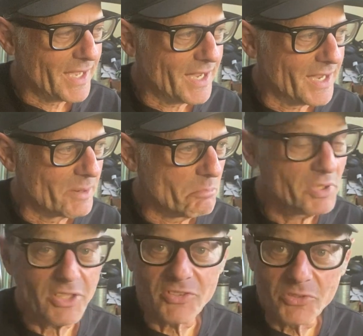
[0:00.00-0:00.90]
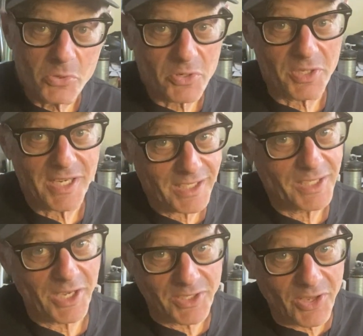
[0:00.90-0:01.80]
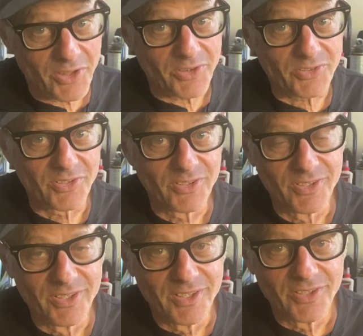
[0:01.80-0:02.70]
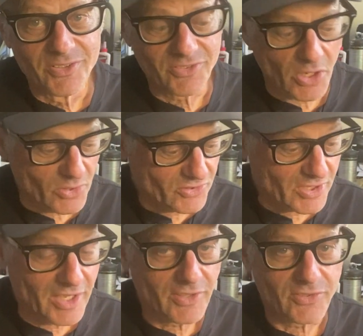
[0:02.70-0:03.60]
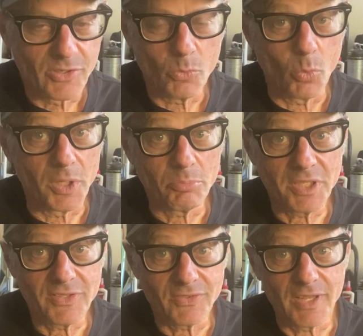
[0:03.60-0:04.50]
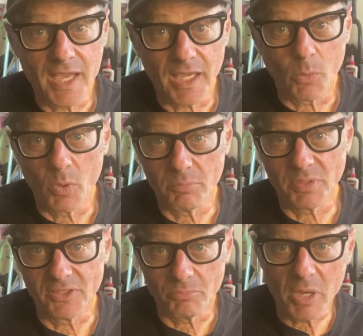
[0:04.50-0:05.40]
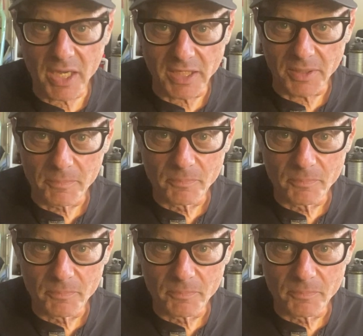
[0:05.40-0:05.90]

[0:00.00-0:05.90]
But it's $299. So it says one-piece neck and one-piece body.